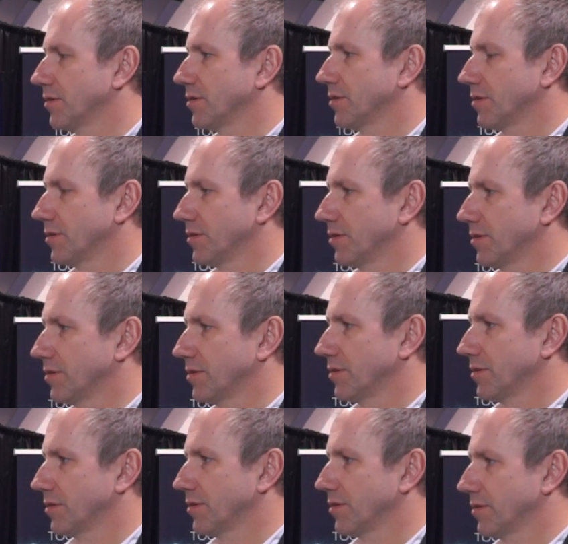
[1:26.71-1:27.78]

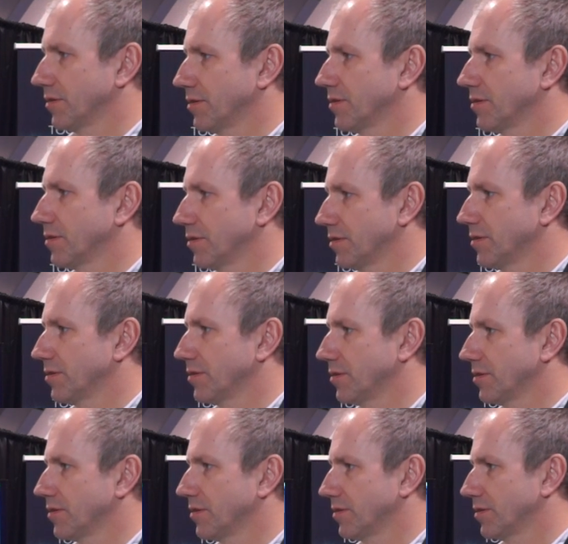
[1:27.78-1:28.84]

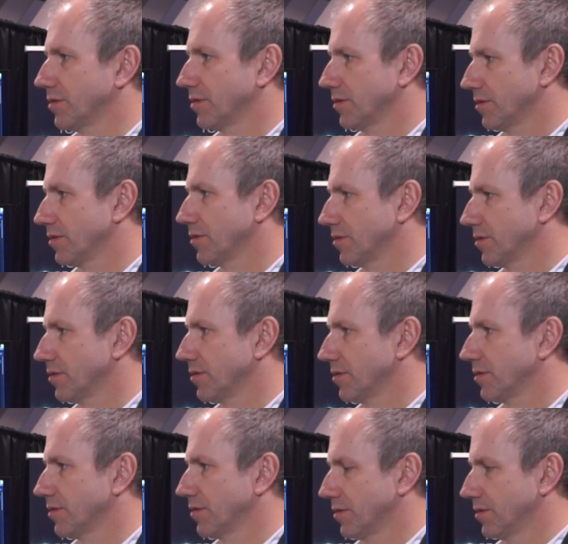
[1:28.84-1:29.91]

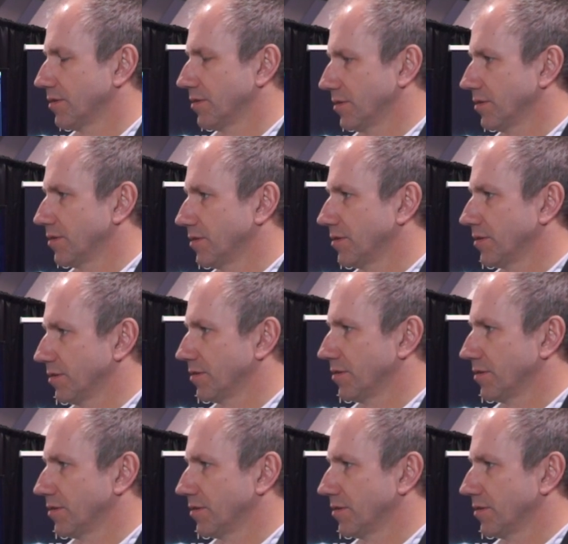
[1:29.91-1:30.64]
(not speaking)